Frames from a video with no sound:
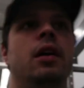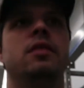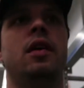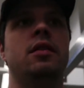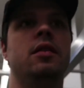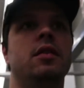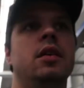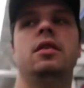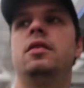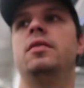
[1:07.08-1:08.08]
could take these
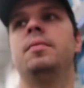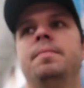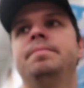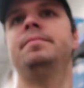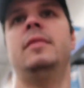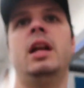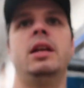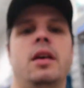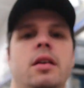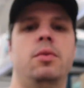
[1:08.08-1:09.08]
kids
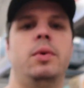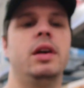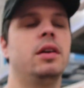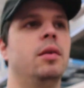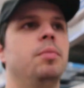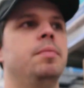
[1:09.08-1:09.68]
any day of the week in a